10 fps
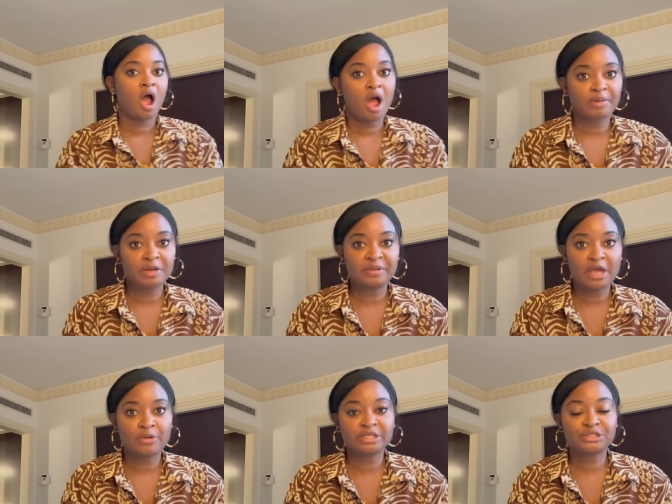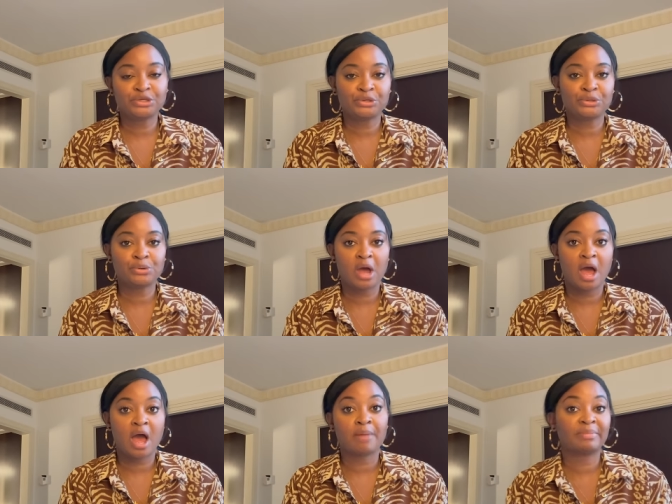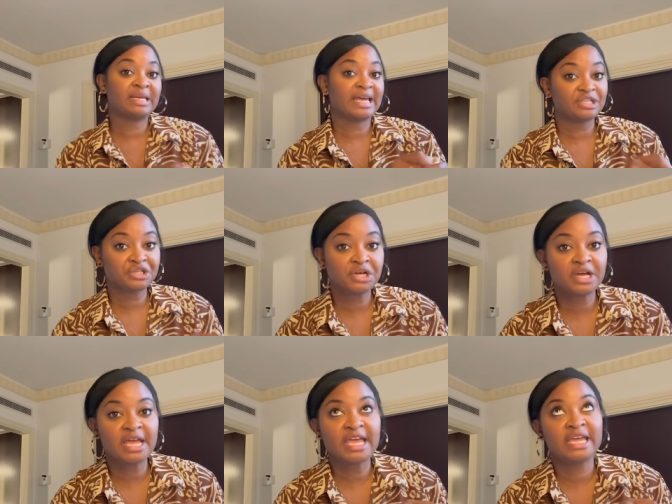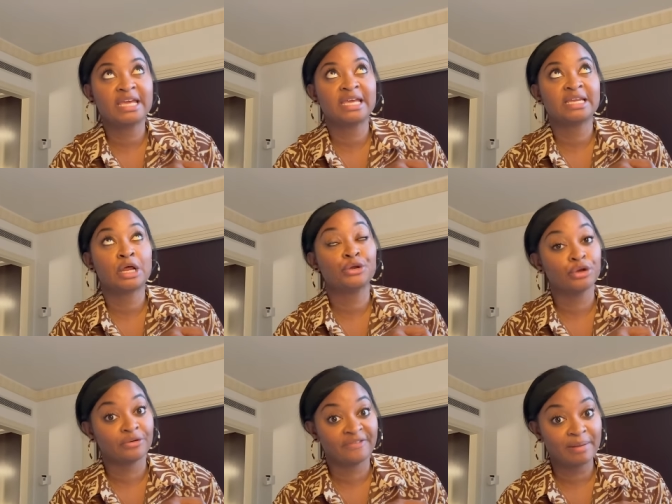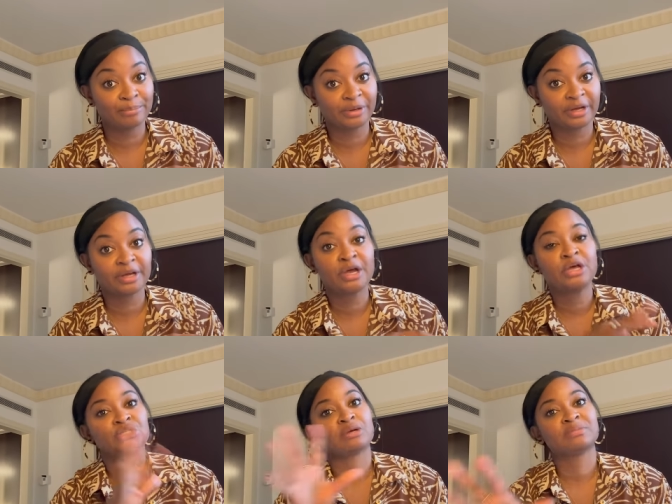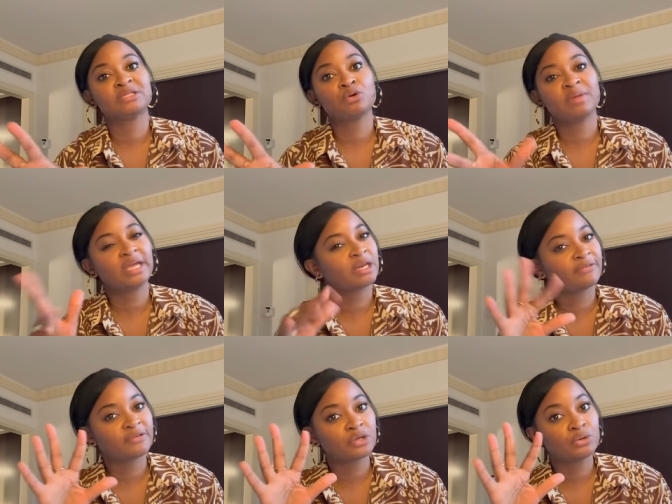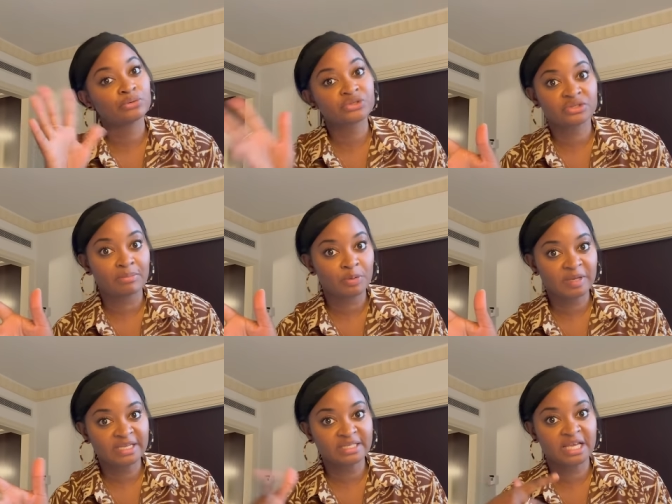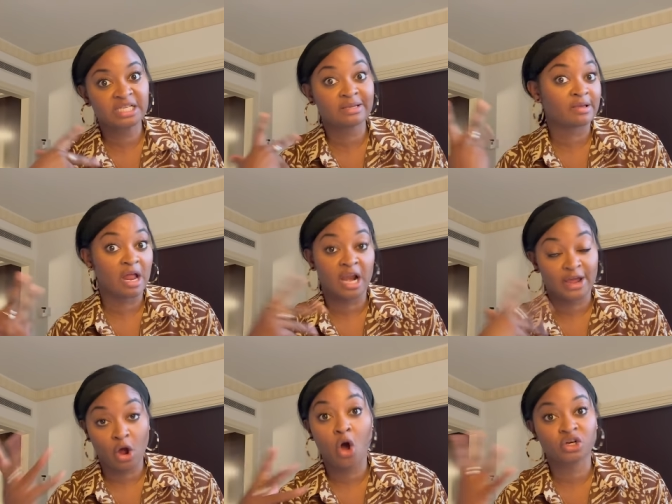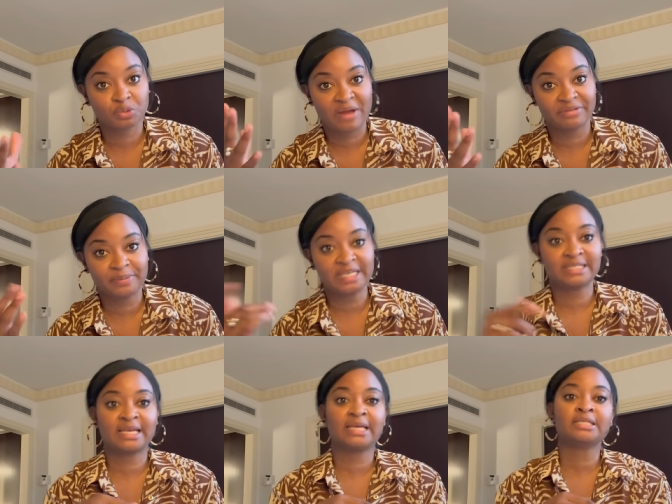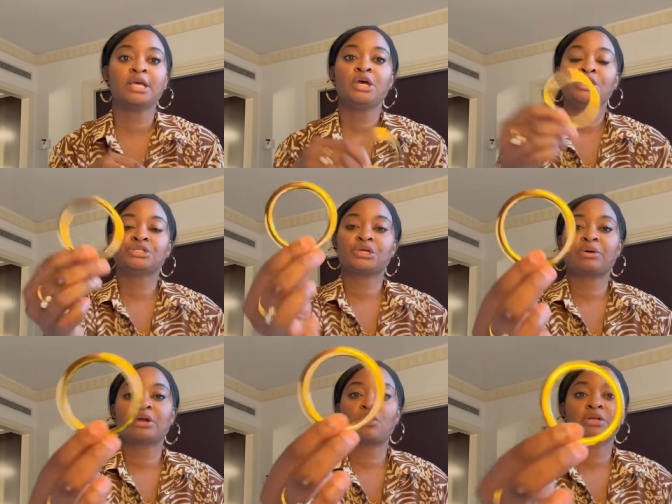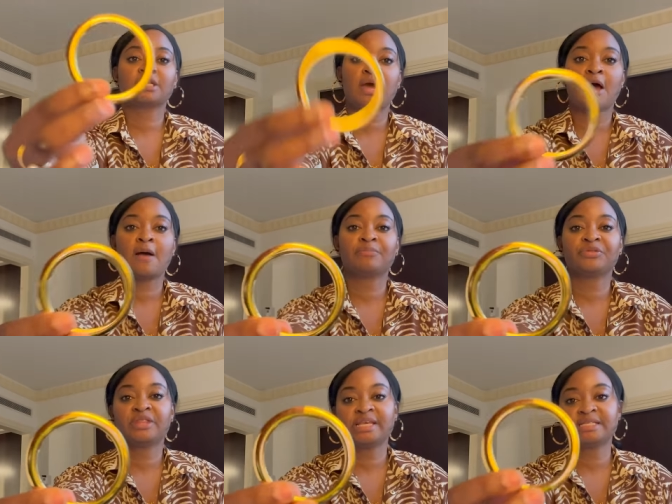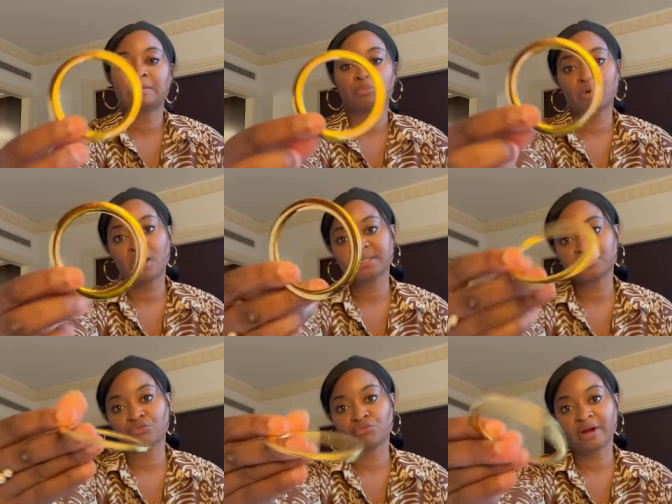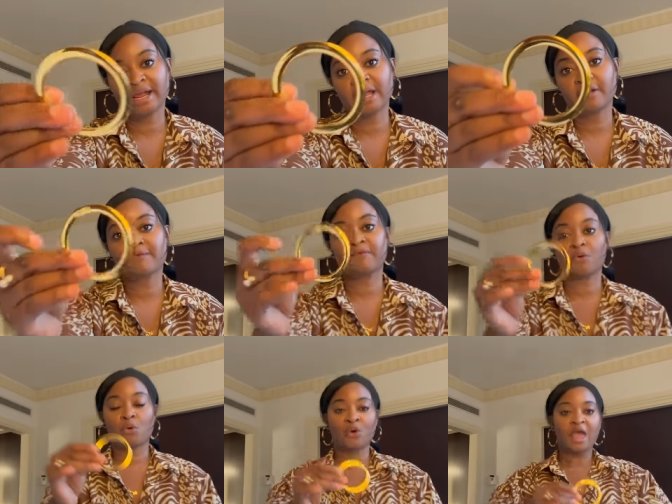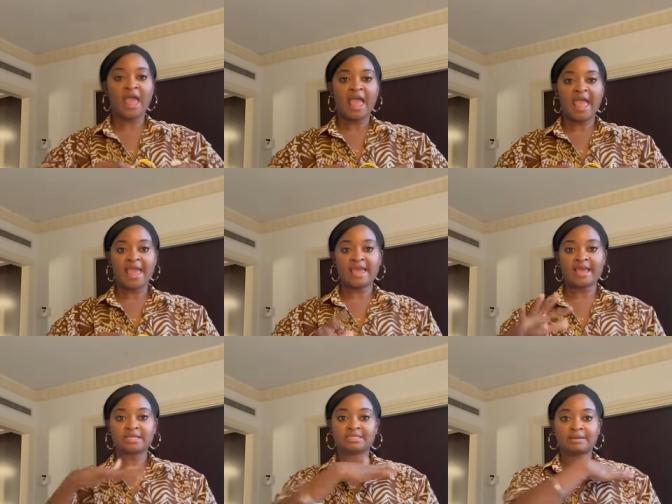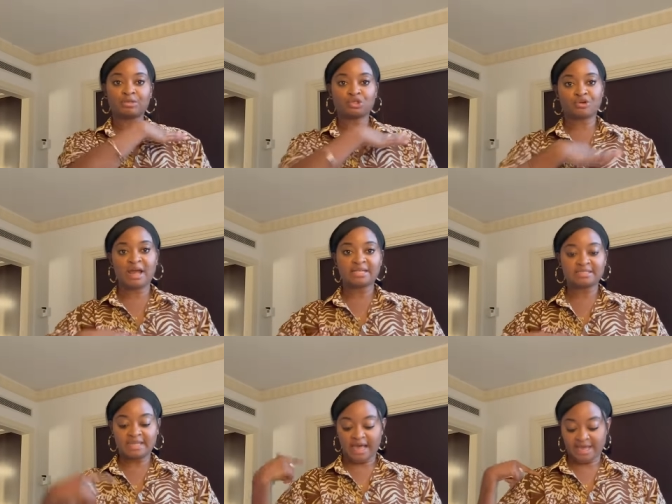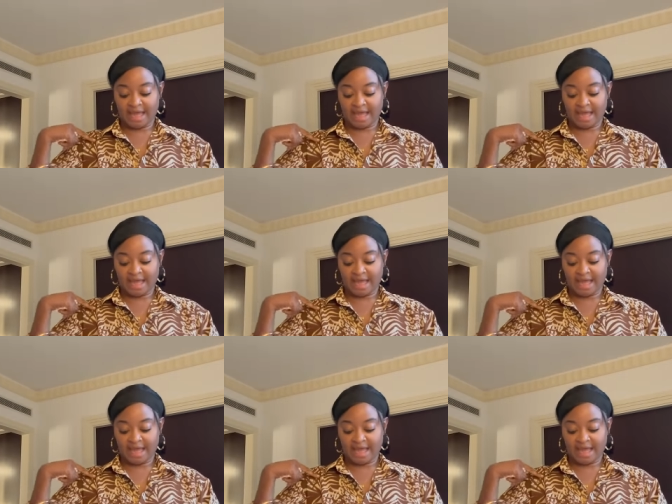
I'm gonna be going to uh, Malaysia in November. So I'm still making a few summer pieces, uh, like hot weather pieces. So I got um, this brass ring for a summer dress that